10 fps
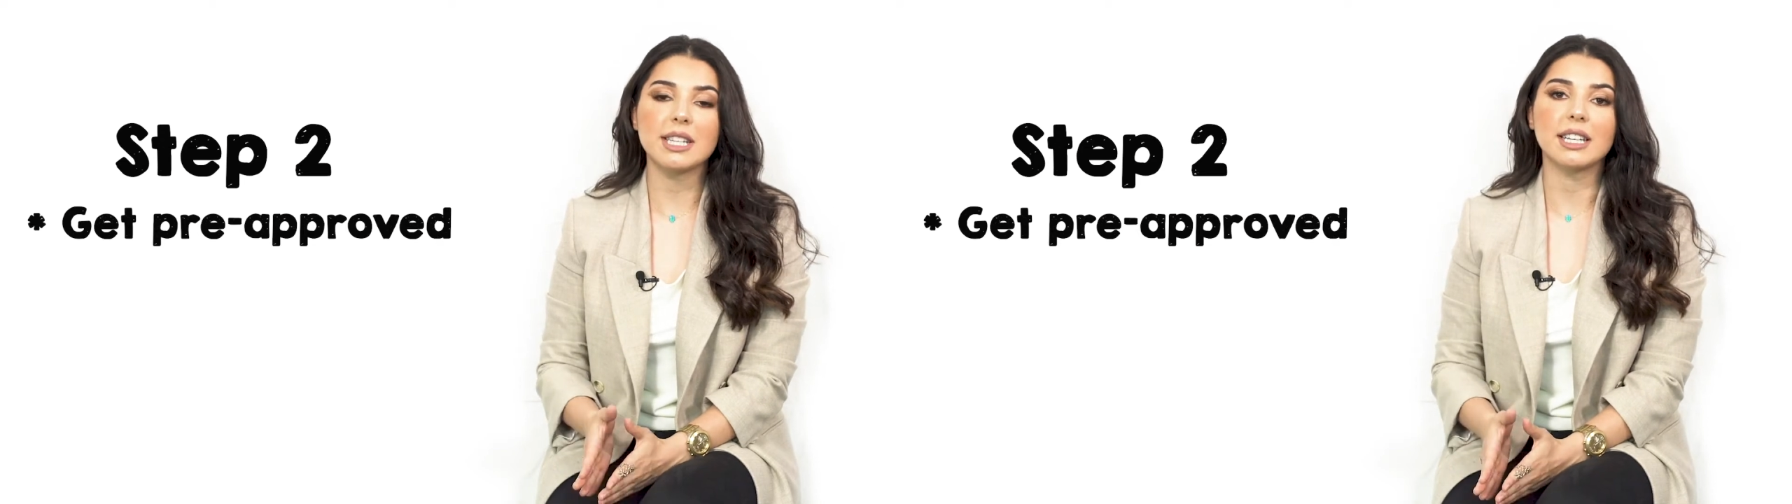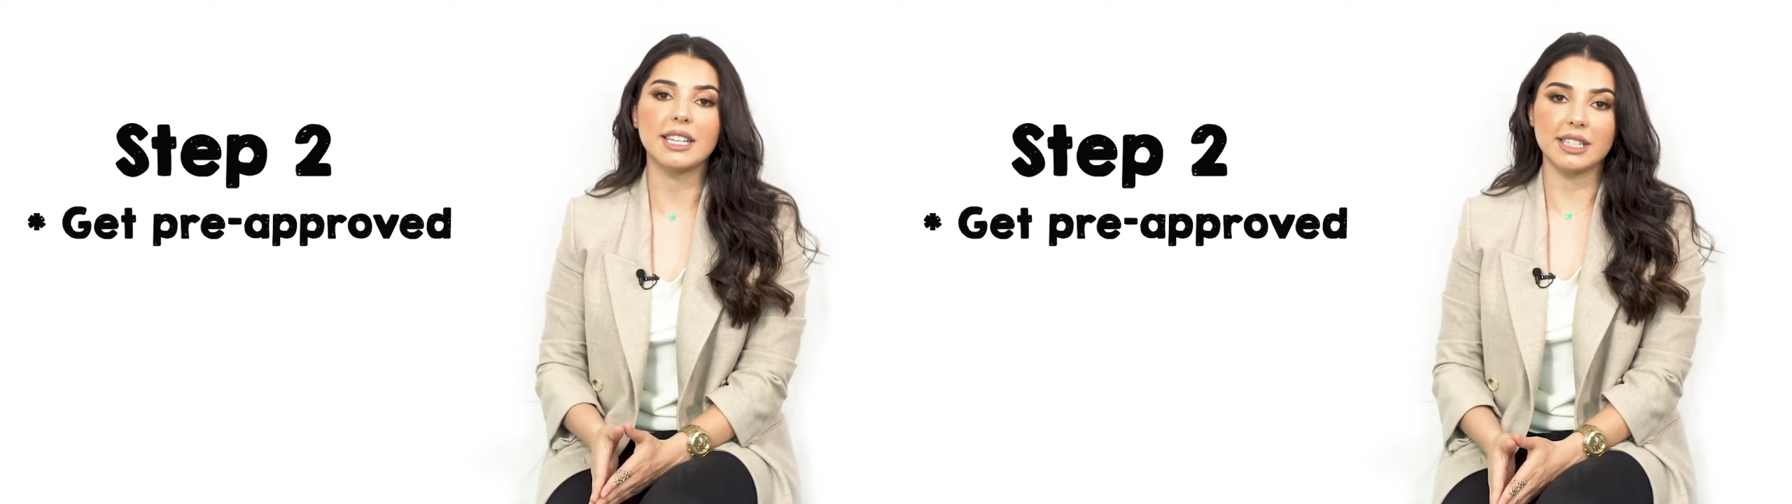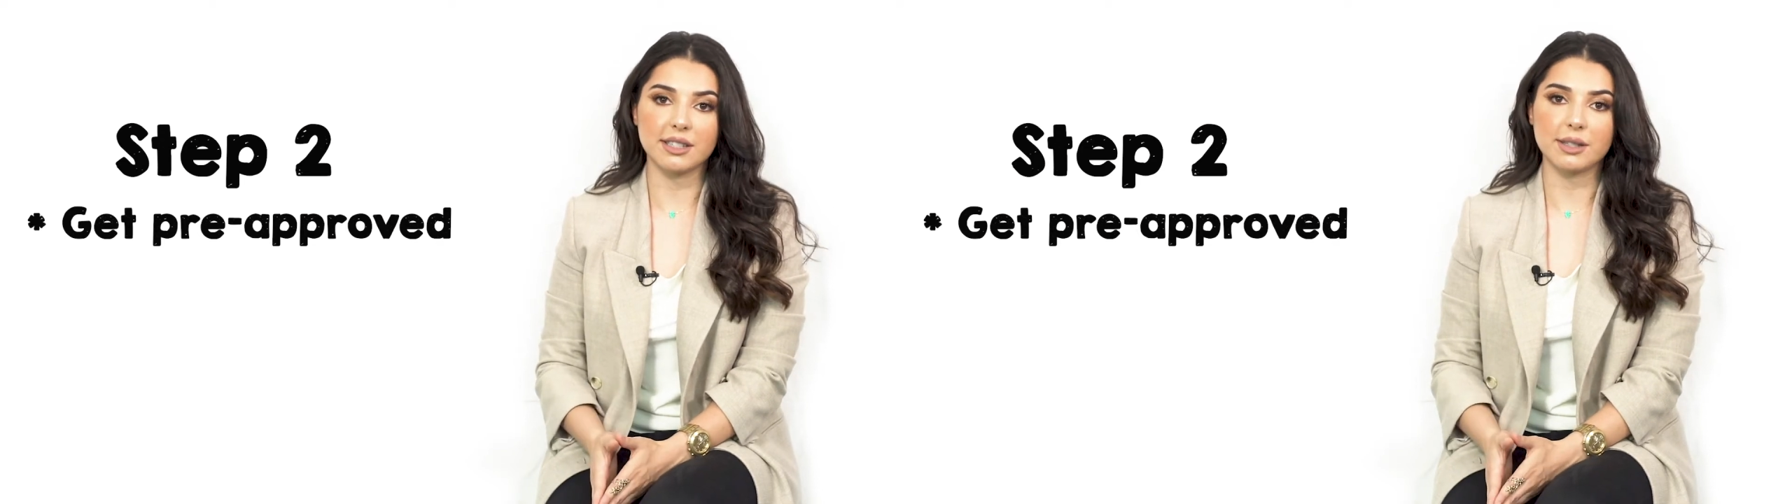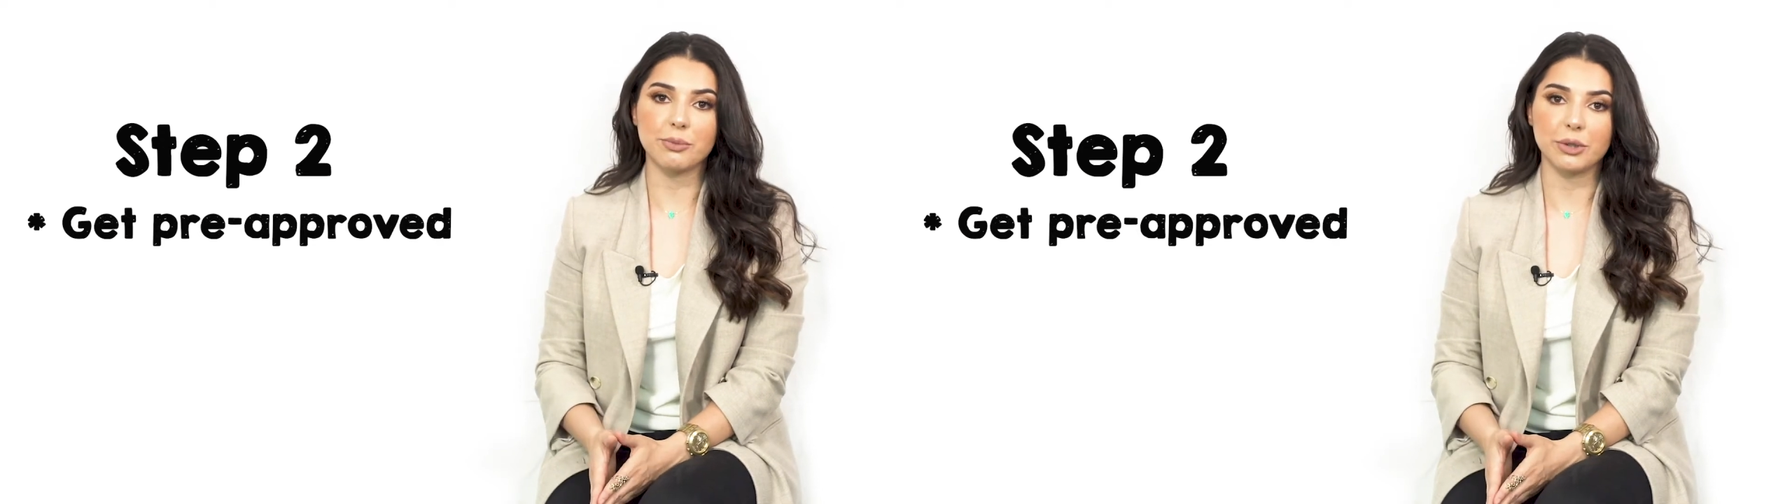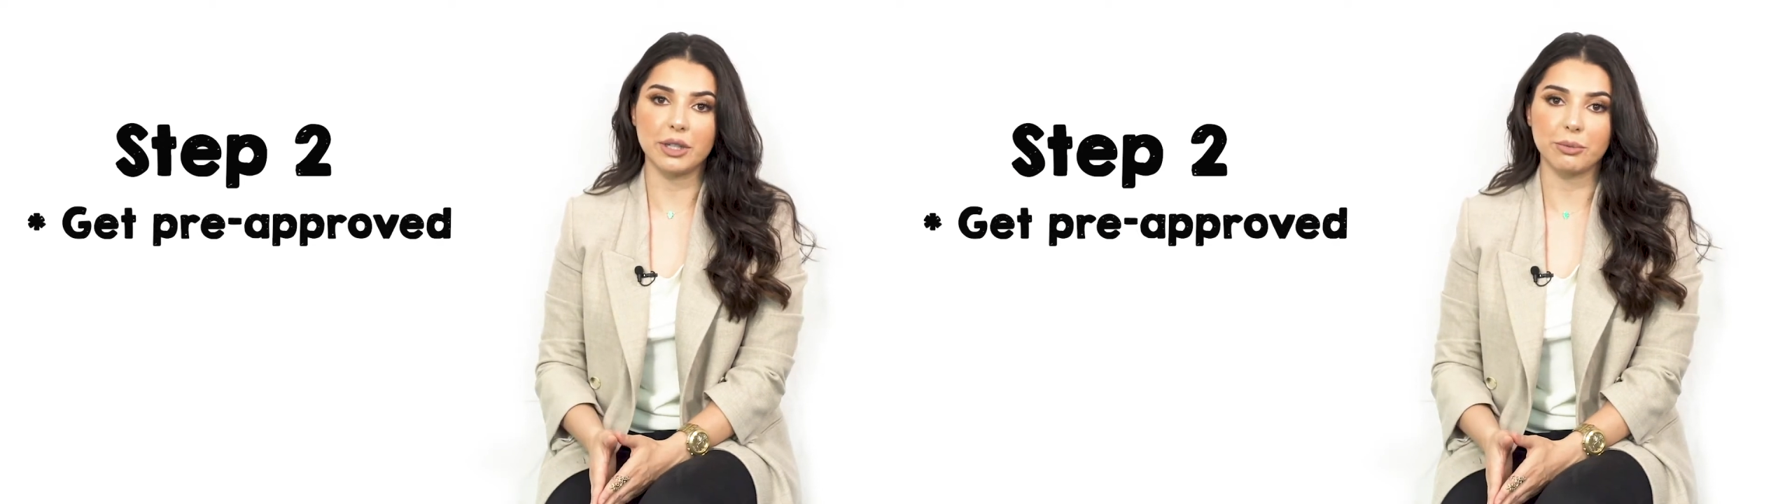and get us
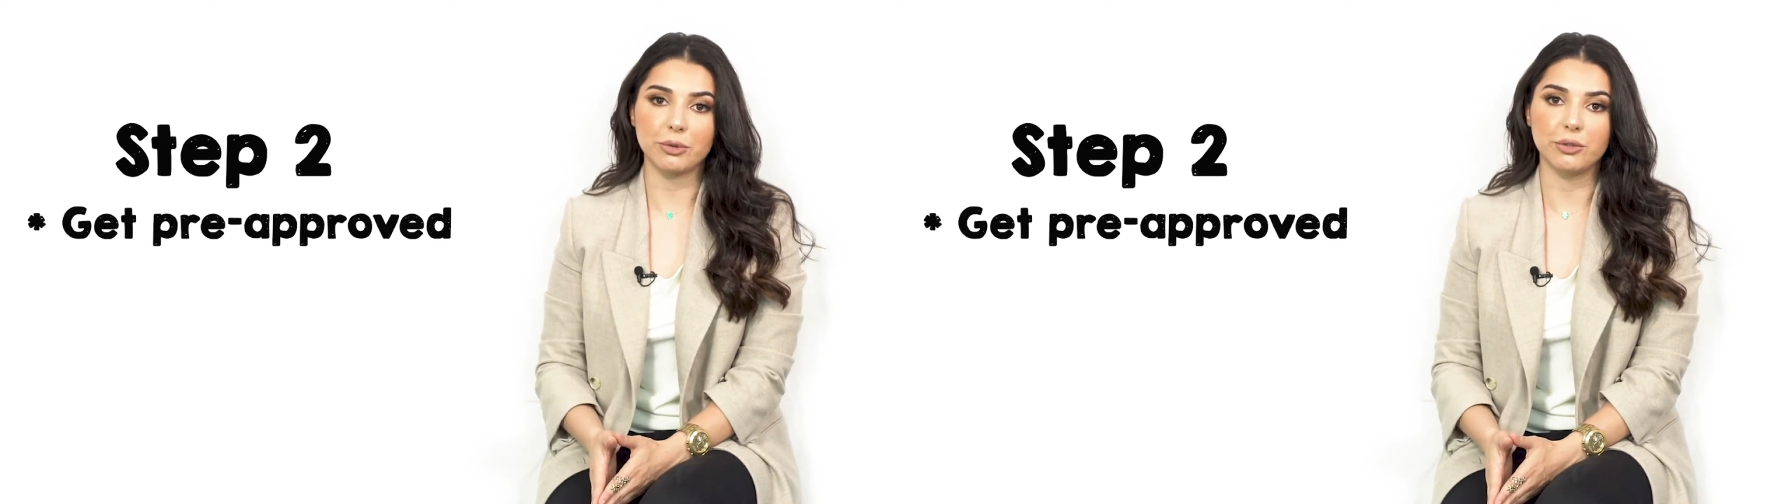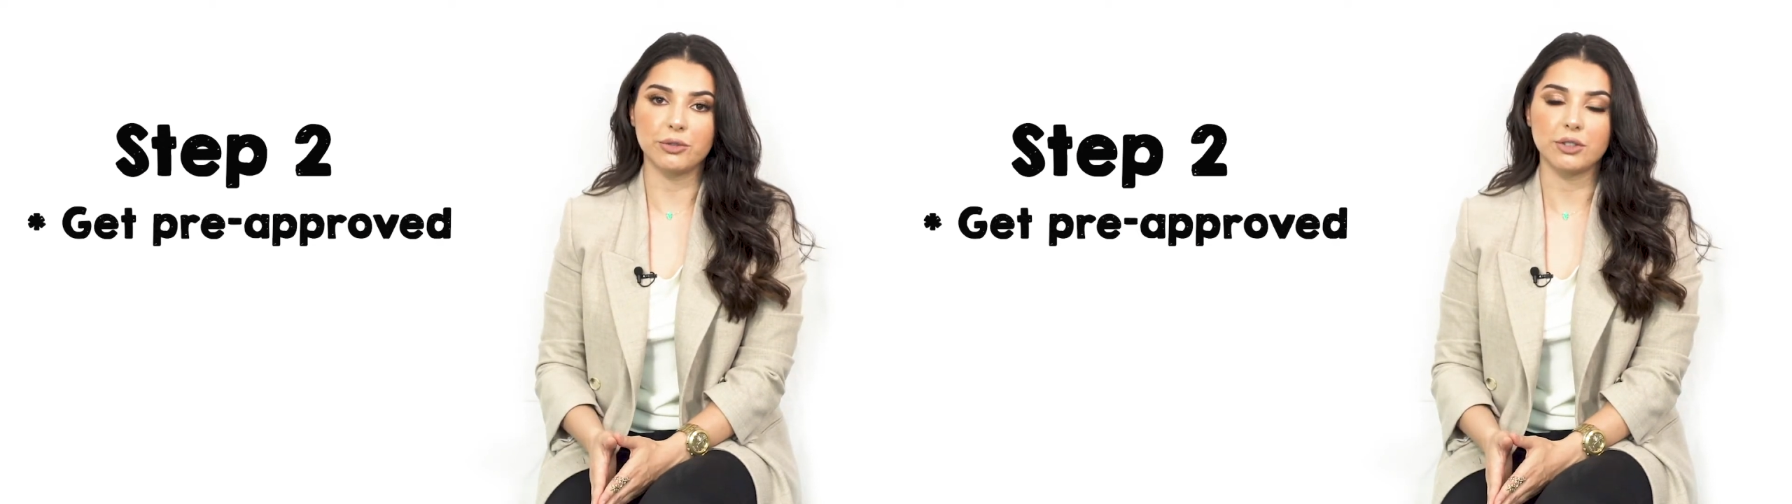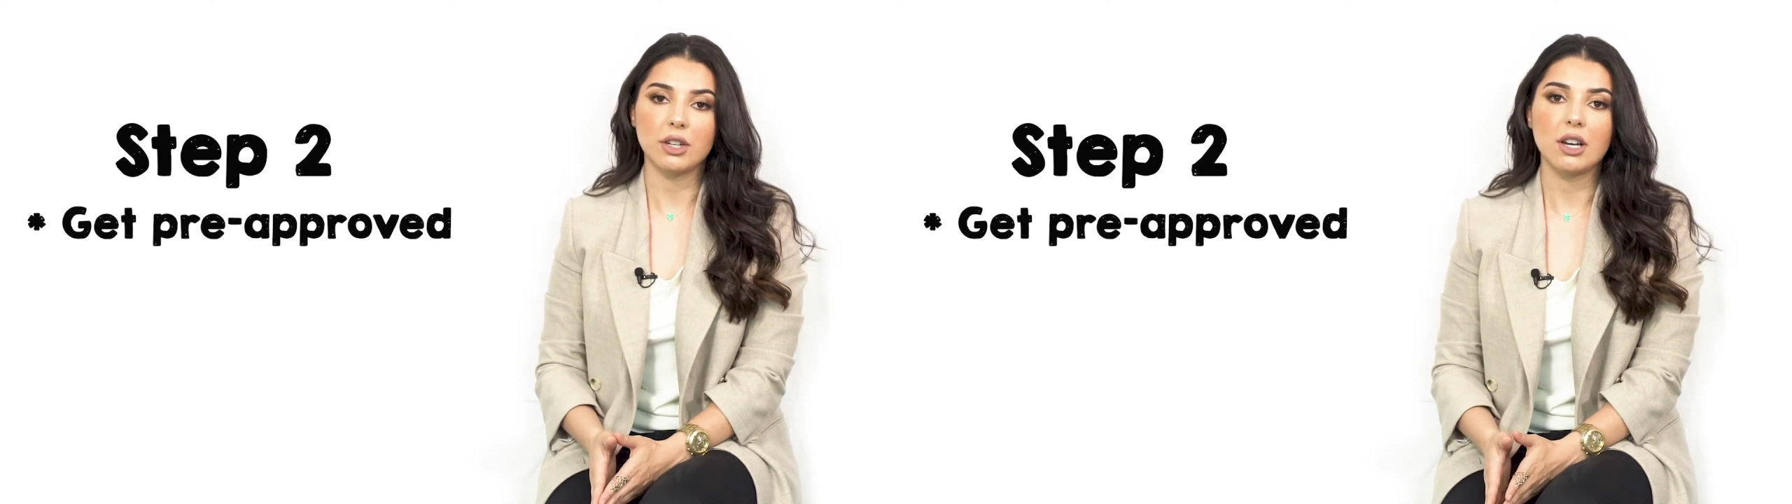pre-approved.